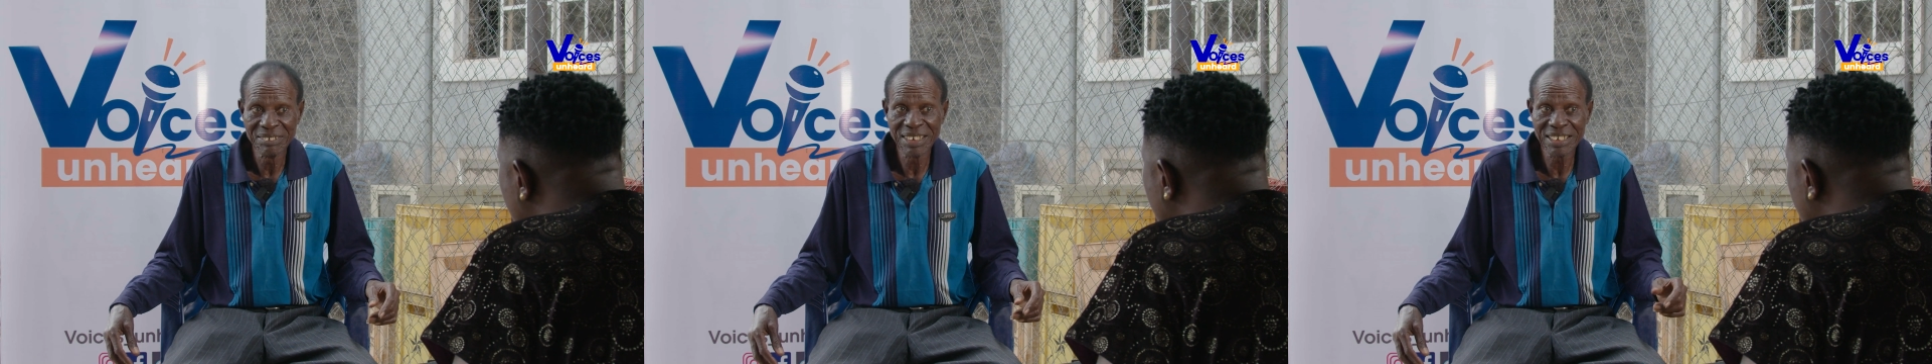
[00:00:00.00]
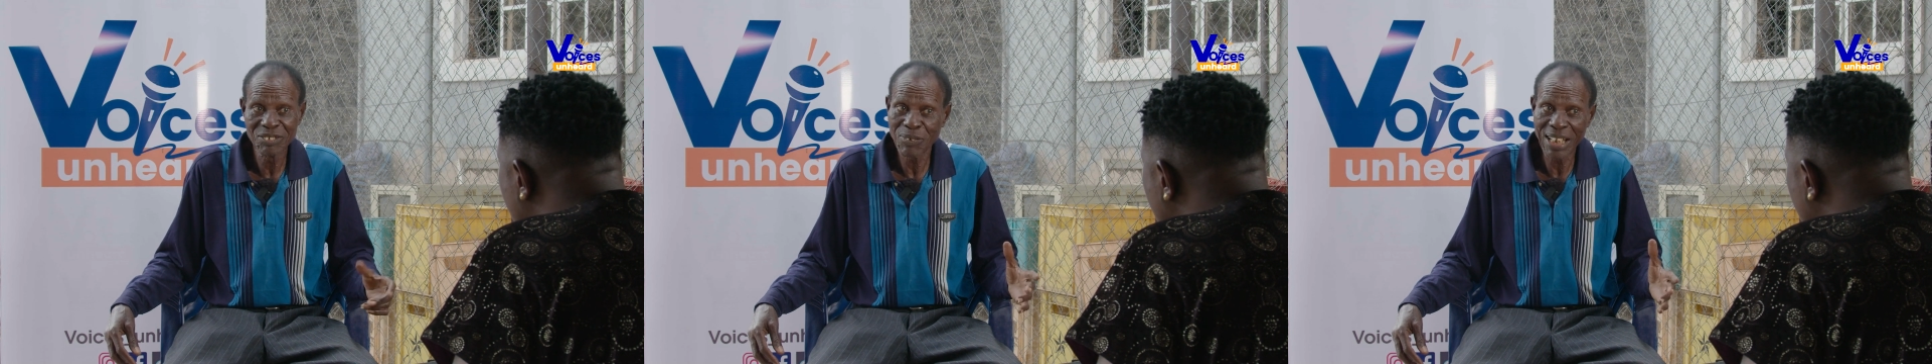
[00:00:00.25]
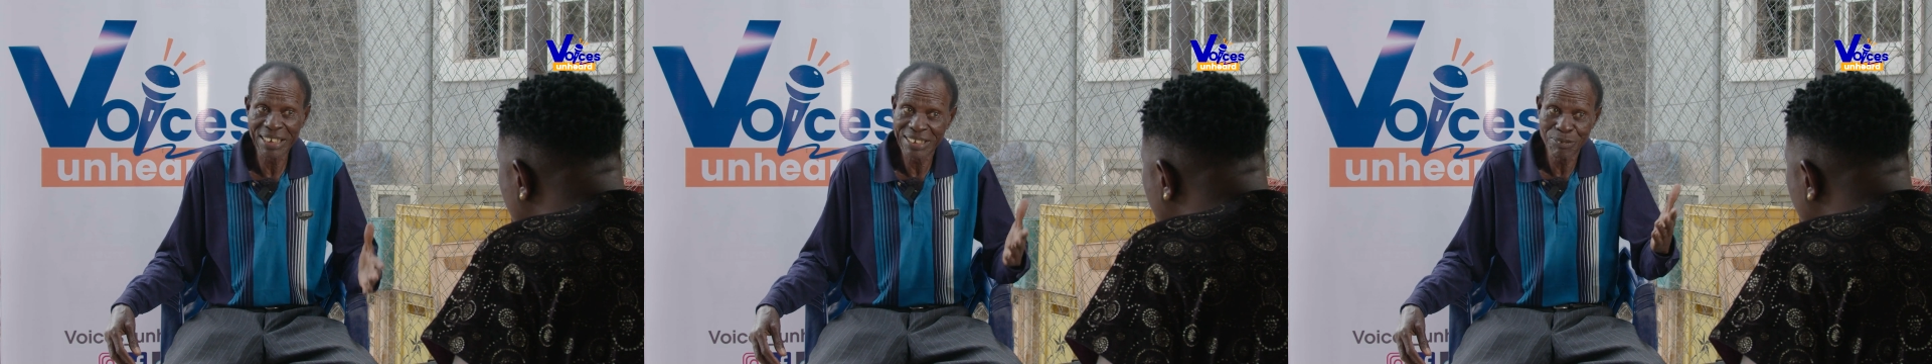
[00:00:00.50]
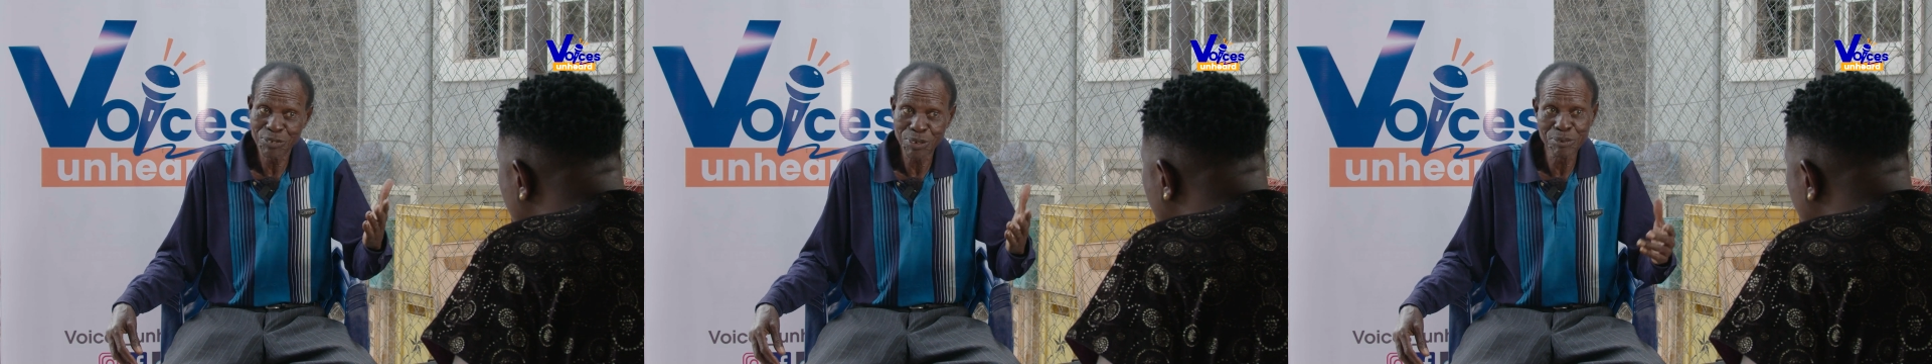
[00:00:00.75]
That's why I
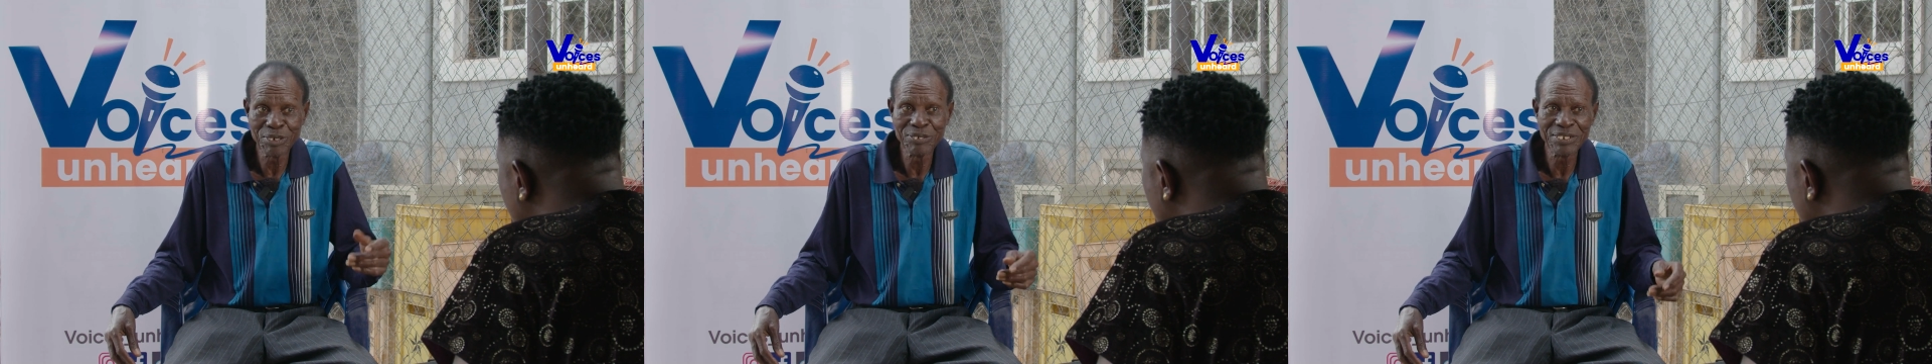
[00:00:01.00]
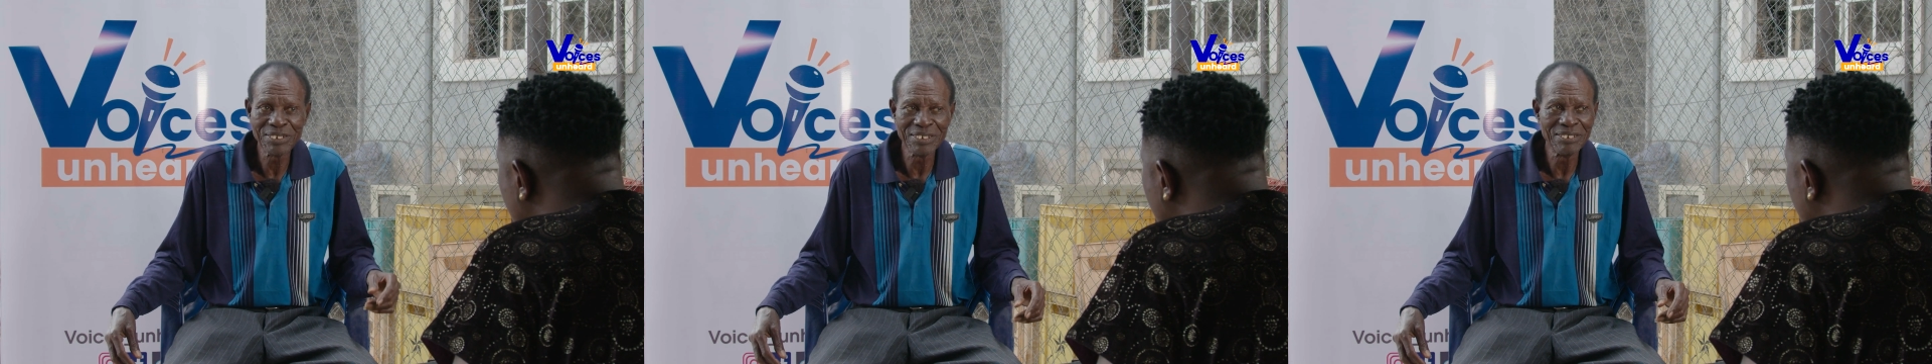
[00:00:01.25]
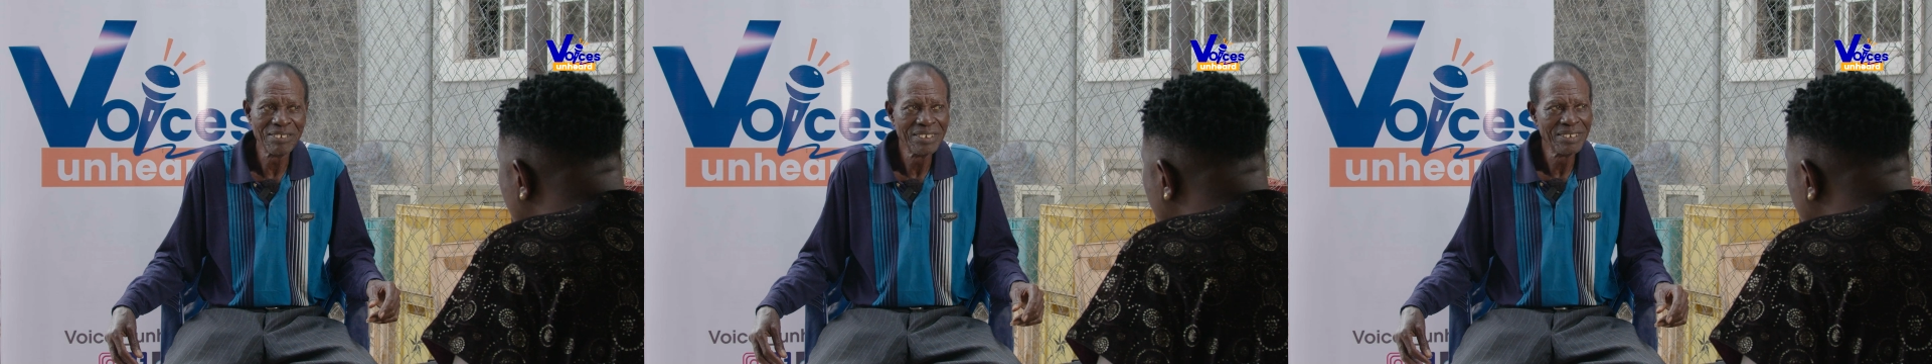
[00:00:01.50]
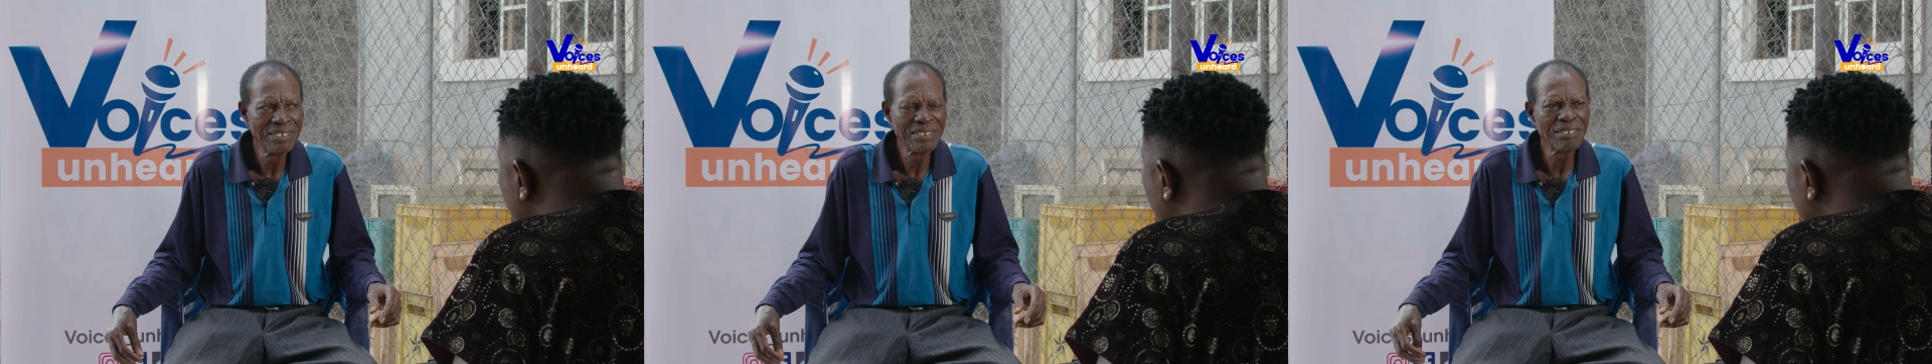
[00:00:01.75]
keep some of it.
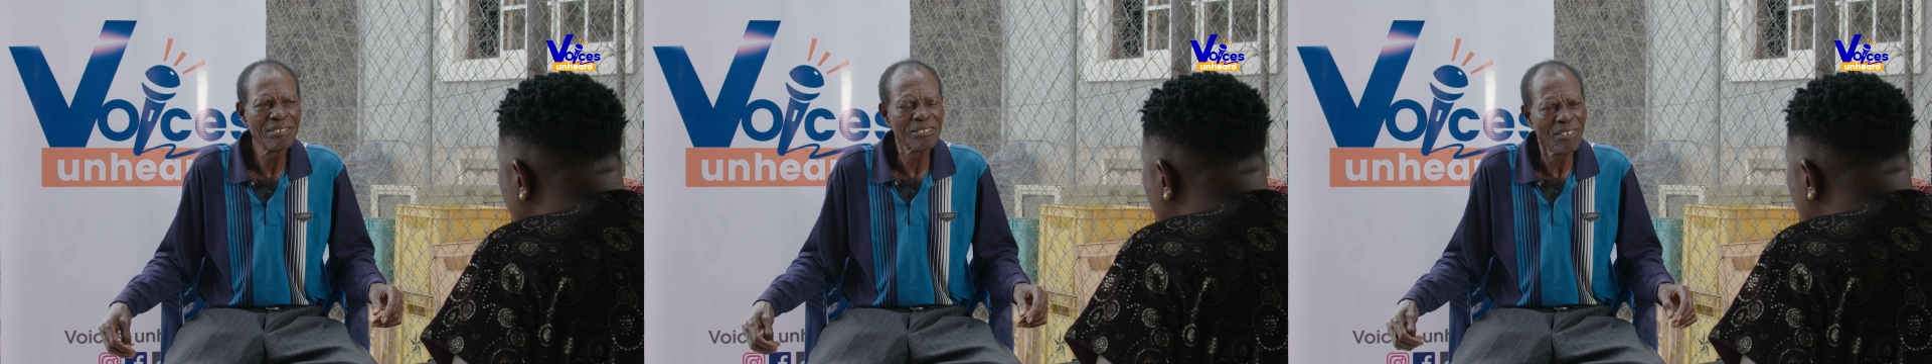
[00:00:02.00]
So